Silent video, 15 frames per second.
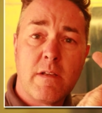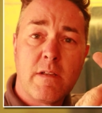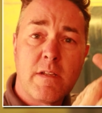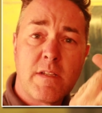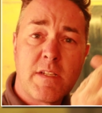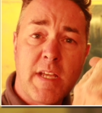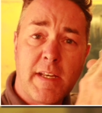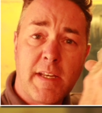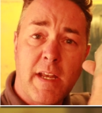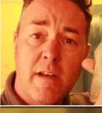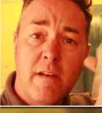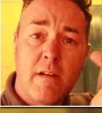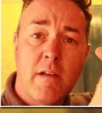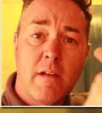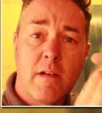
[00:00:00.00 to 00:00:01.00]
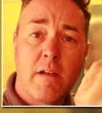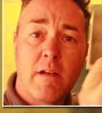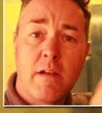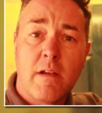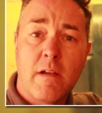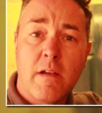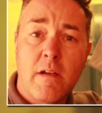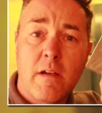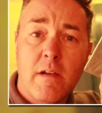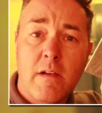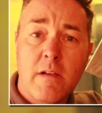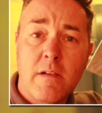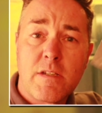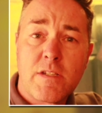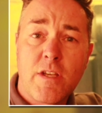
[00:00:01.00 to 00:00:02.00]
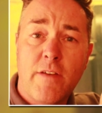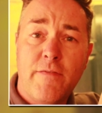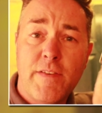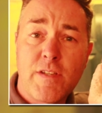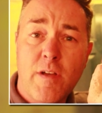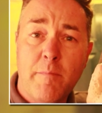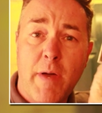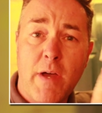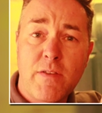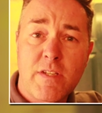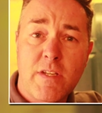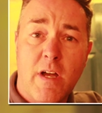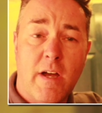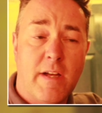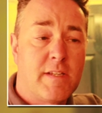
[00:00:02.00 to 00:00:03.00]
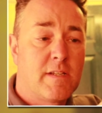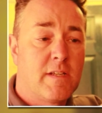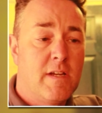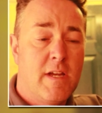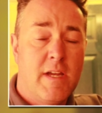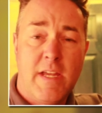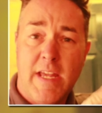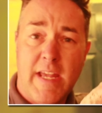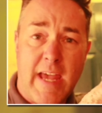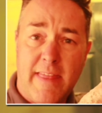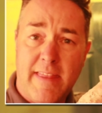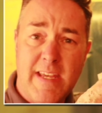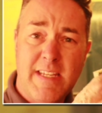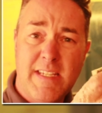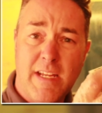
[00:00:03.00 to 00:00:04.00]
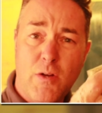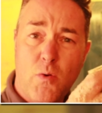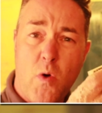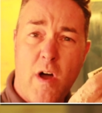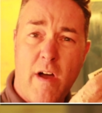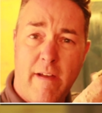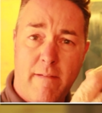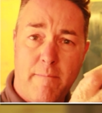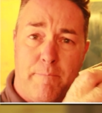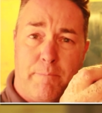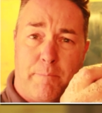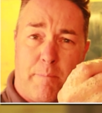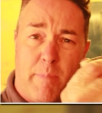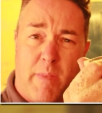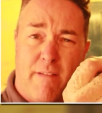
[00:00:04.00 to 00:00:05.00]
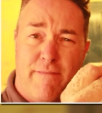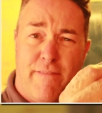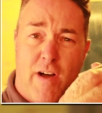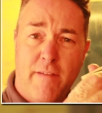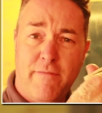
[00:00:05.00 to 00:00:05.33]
sanding surface on both sides. You get these in quite fine